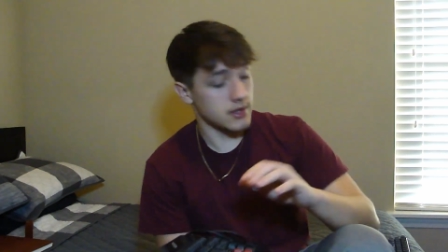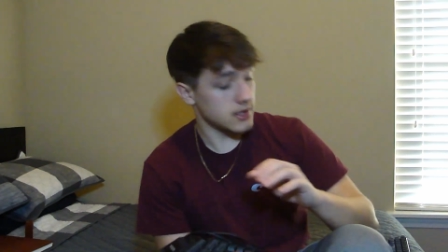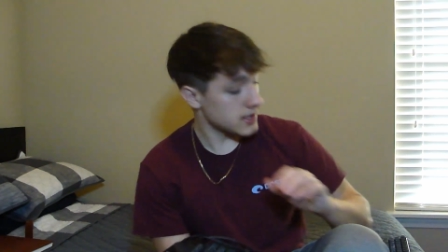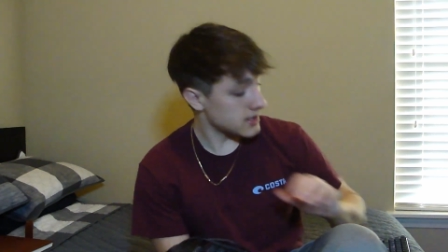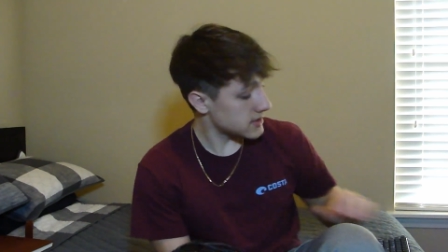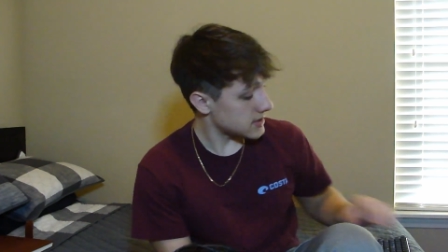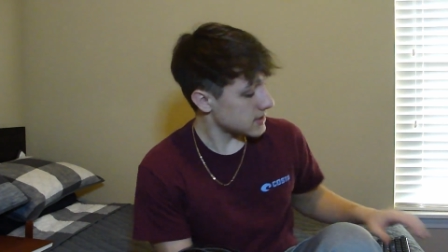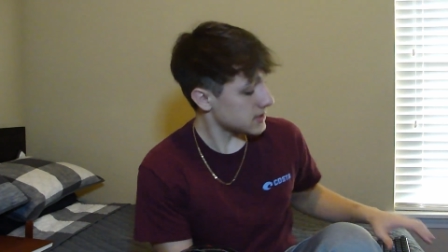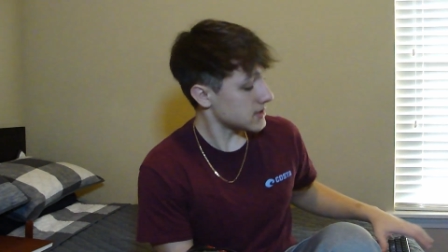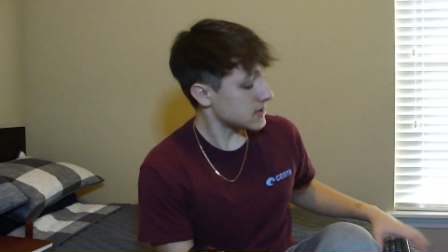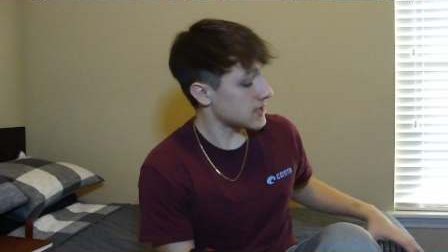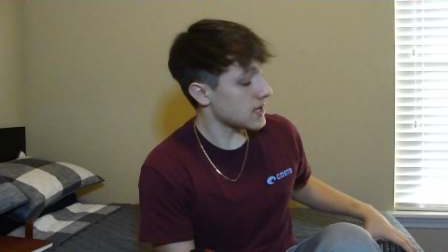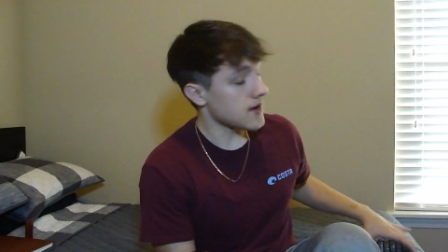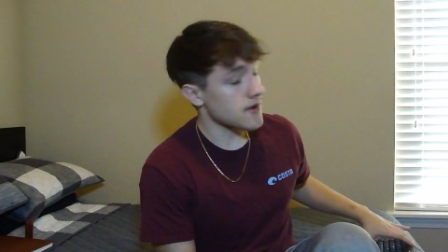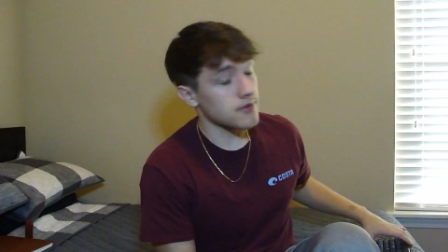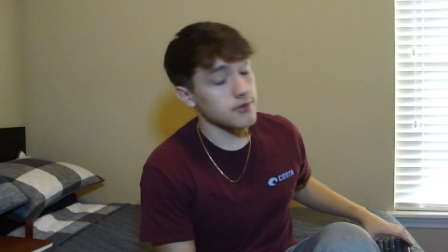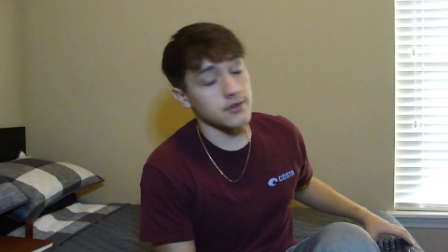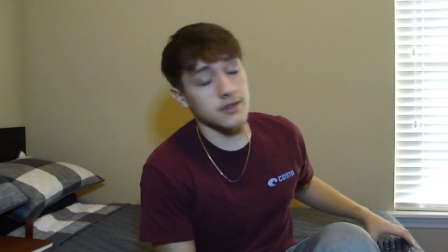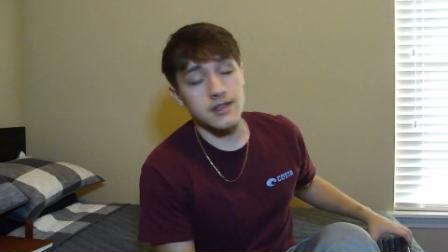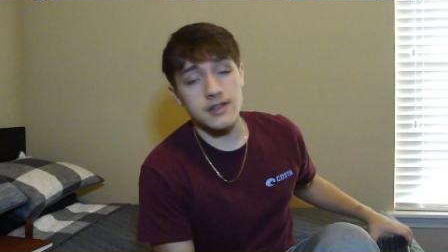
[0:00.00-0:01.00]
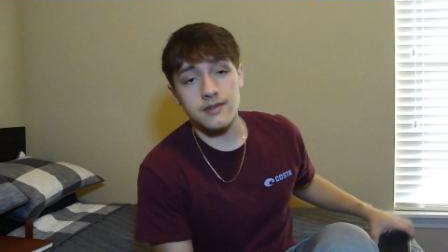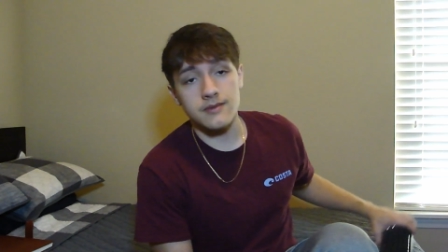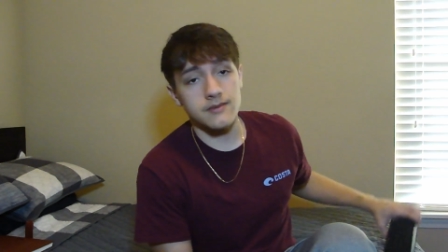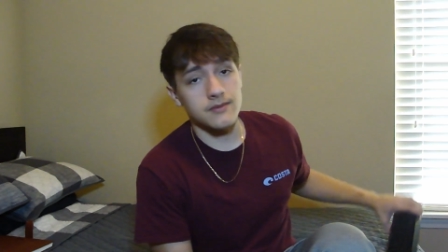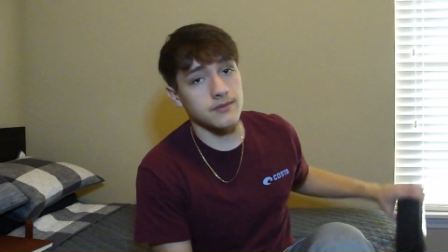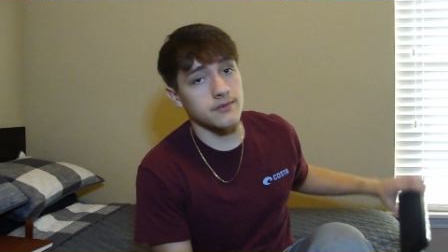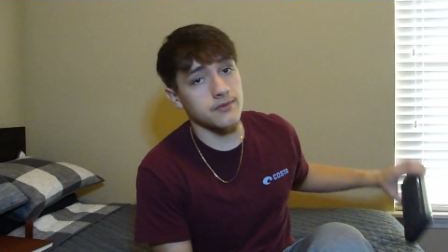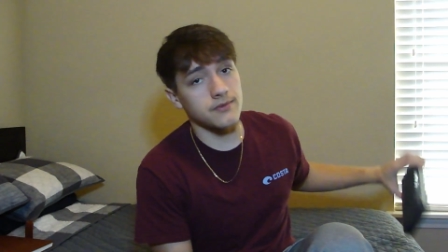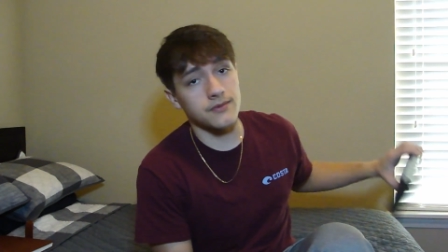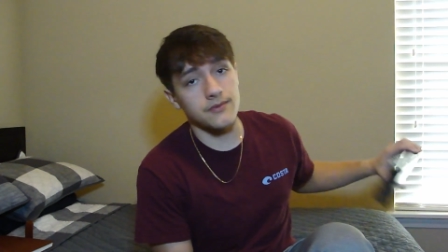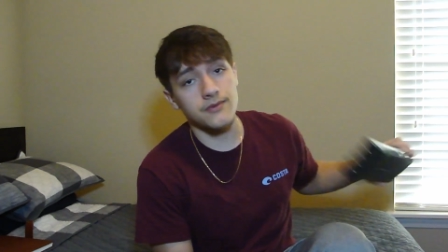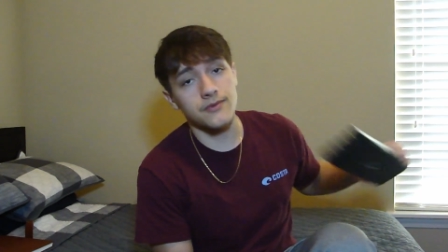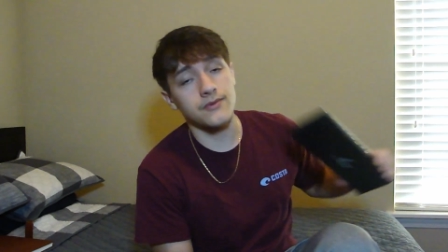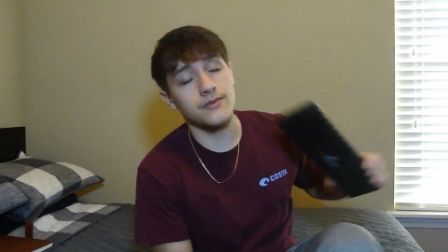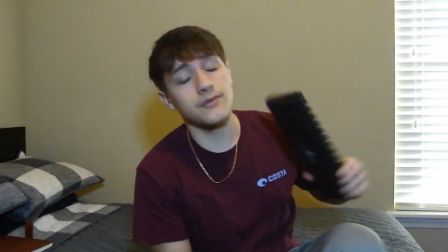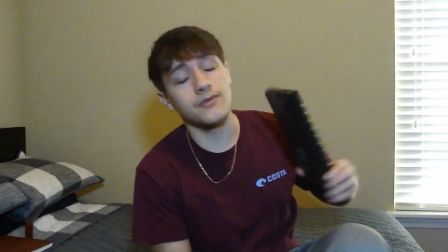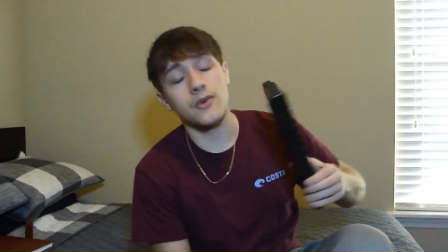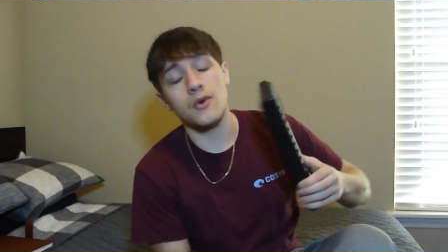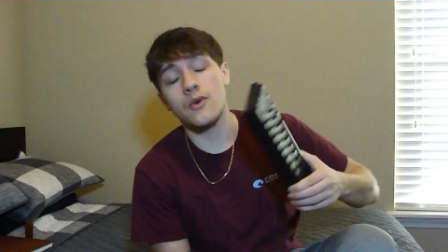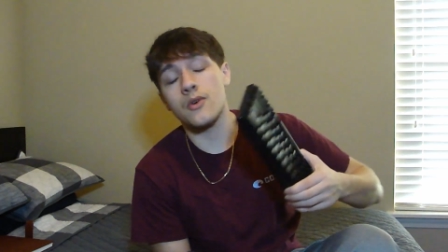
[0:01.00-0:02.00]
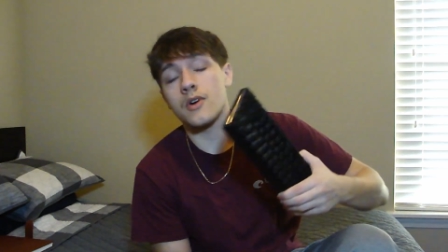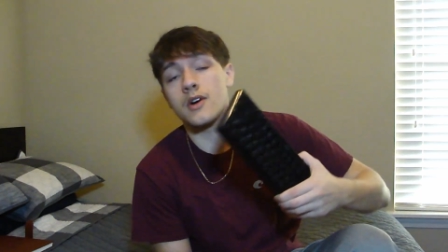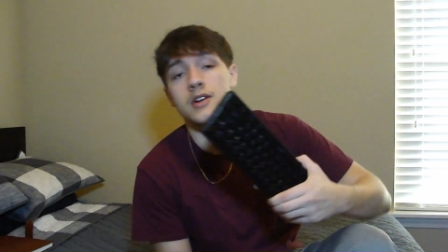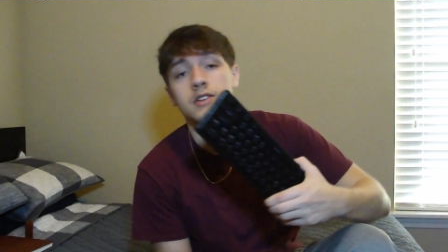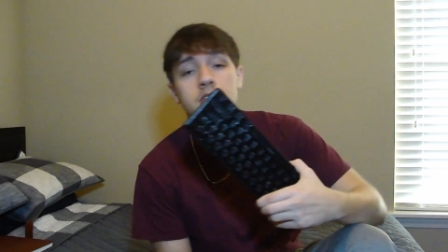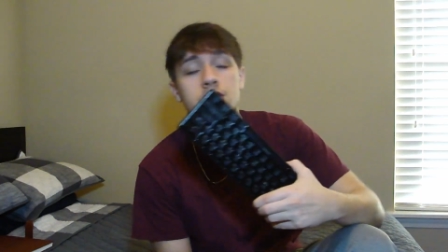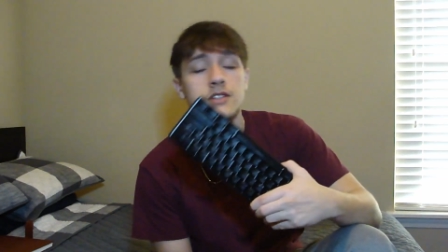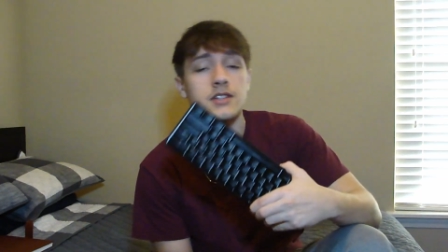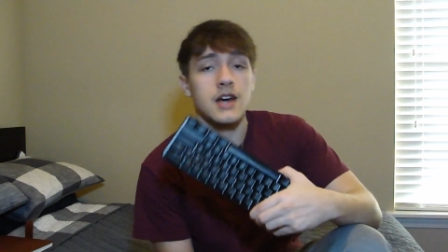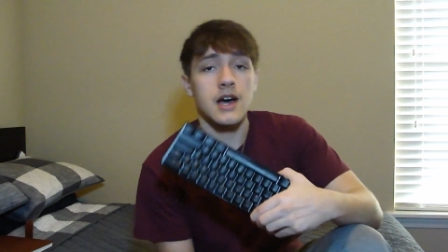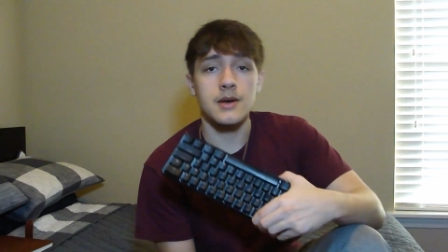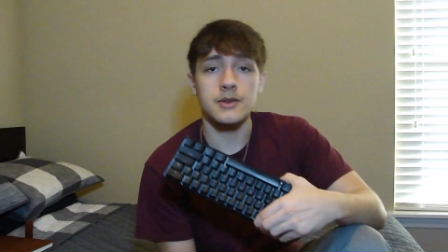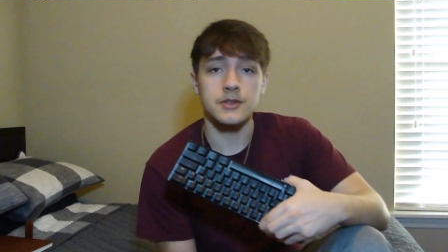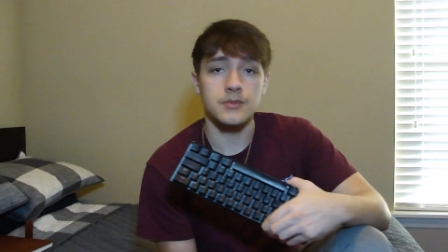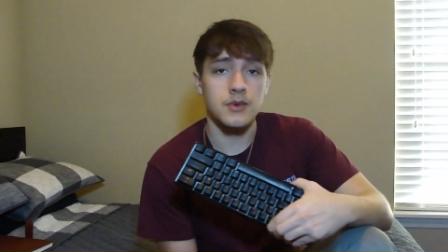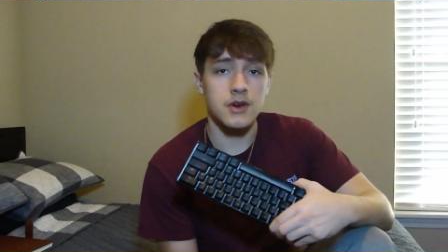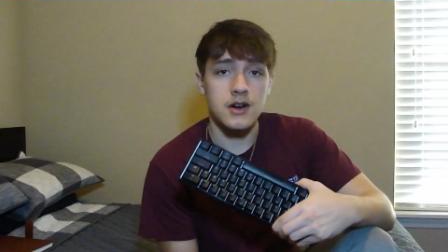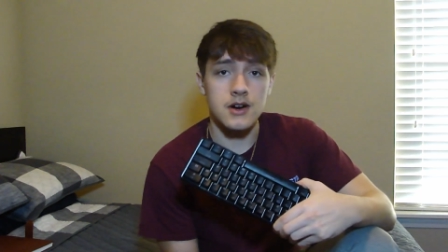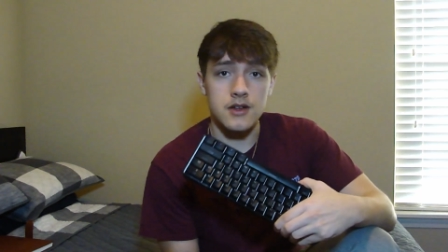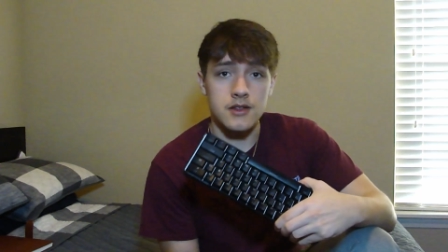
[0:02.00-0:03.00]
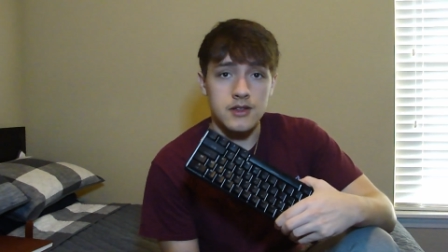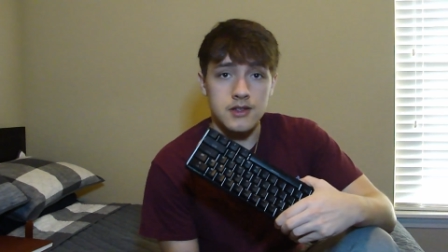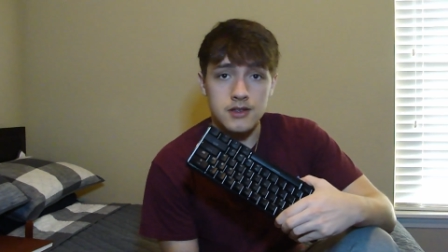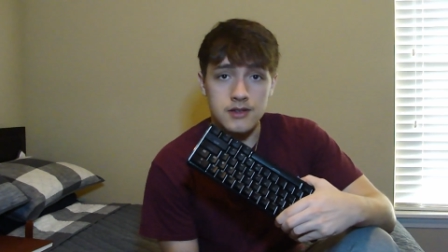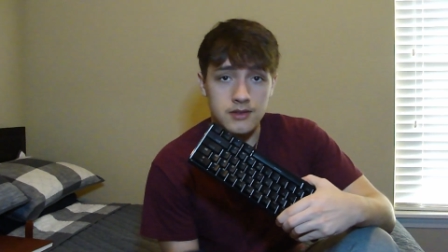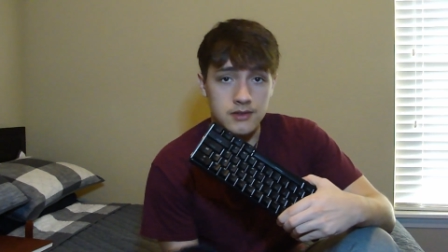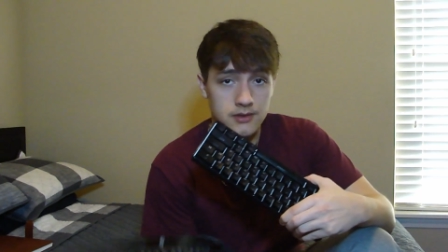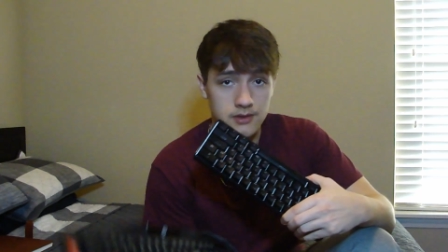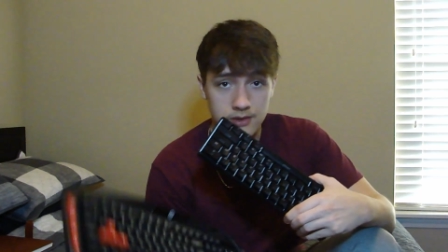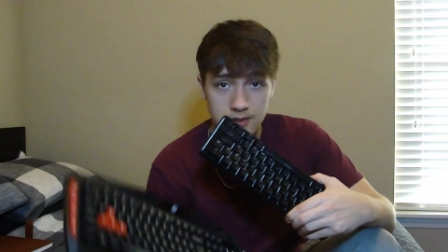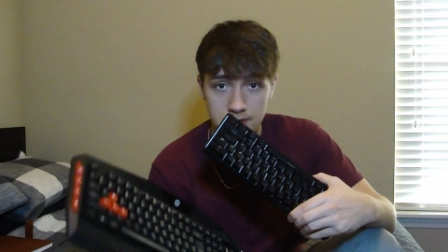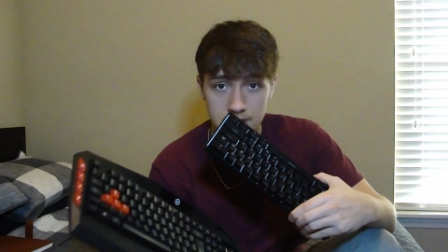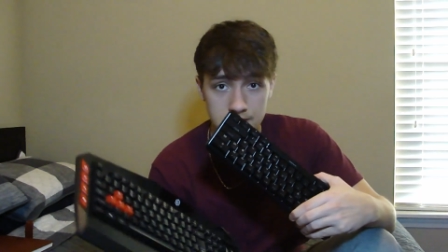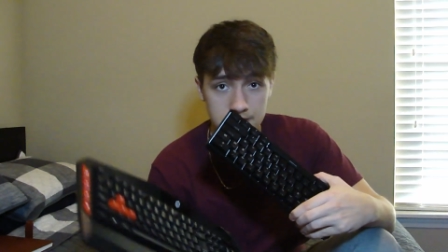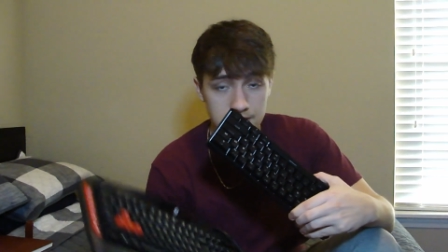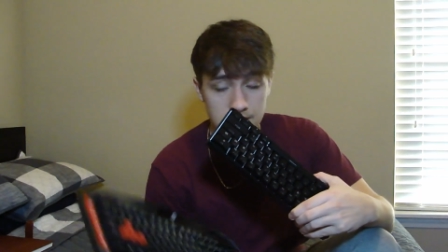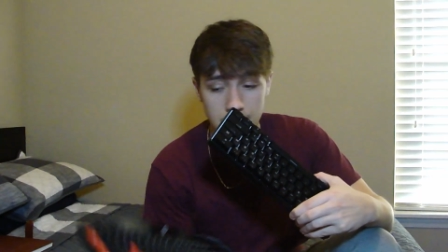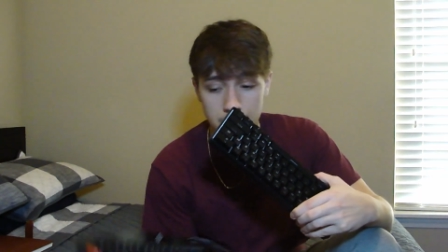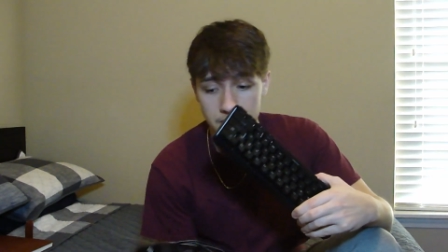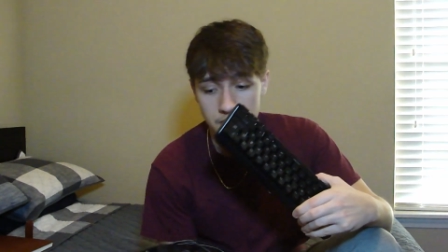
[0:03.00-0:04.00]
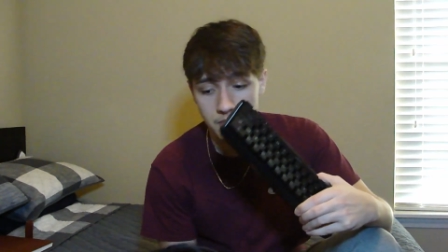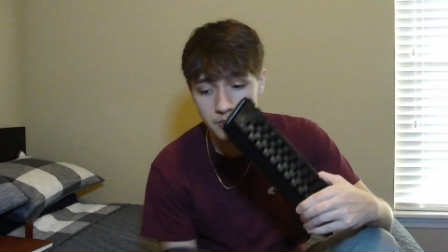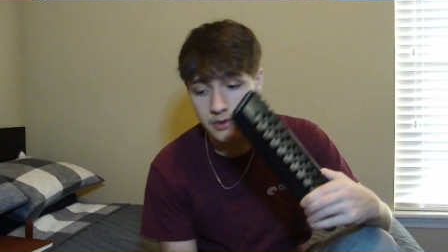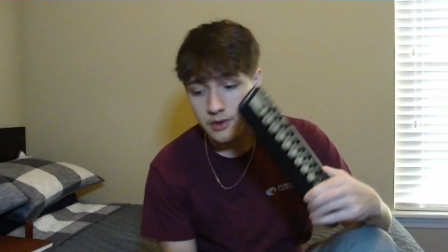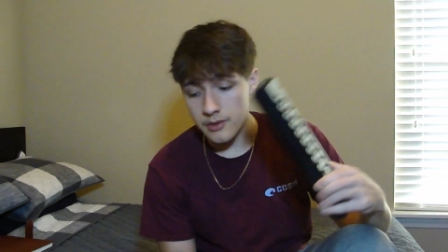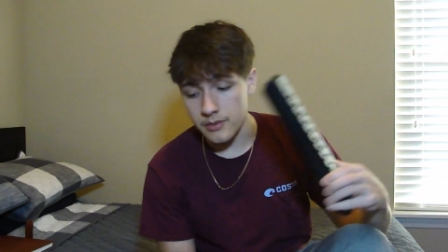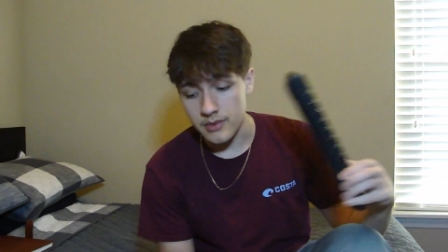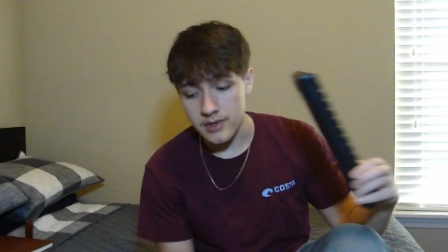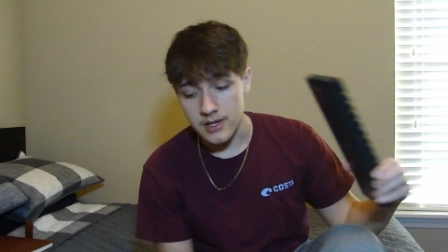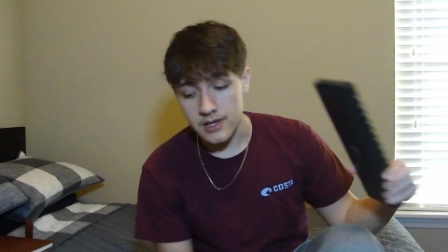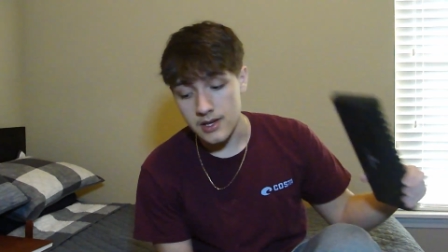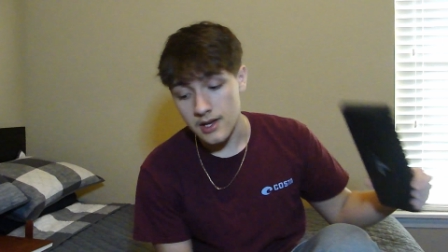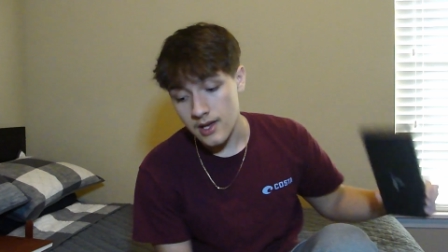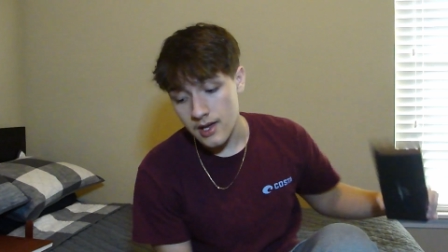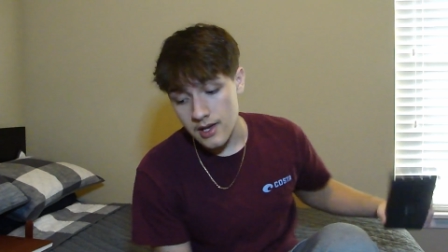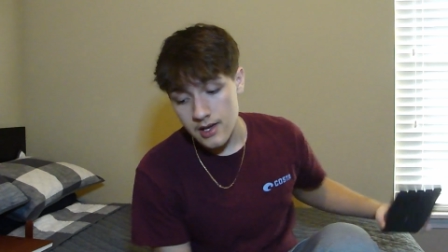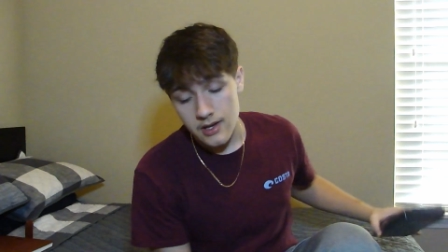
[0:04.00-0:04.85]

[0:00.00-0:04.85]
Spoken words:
this is definitely 400 times better than this ever will be.